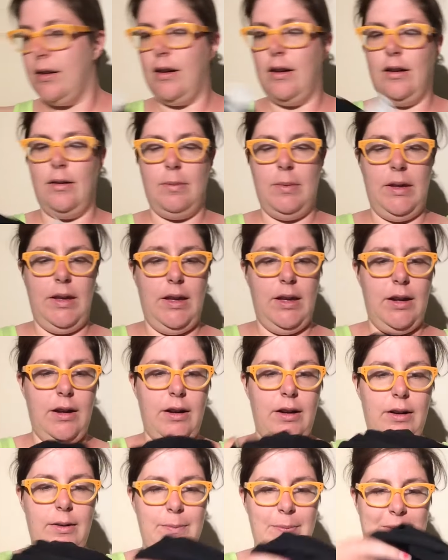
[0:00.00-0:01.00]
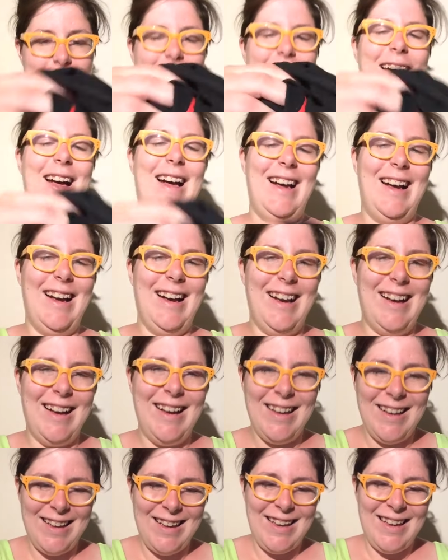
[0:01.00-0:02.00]
top here,
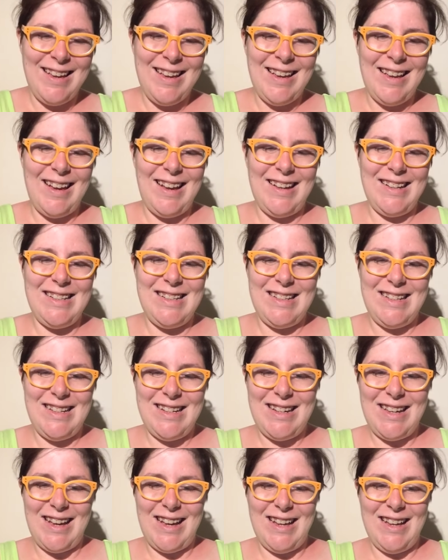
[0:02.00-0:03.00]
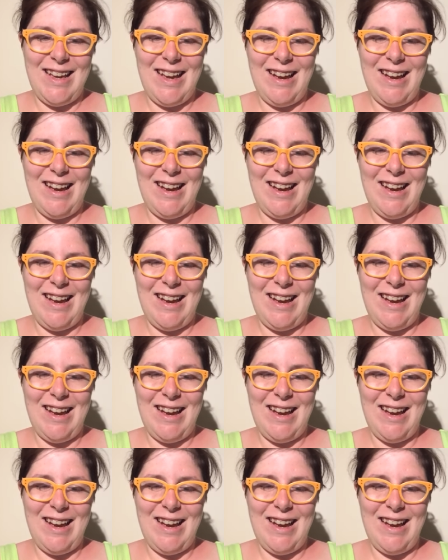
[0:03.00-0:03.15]
I did a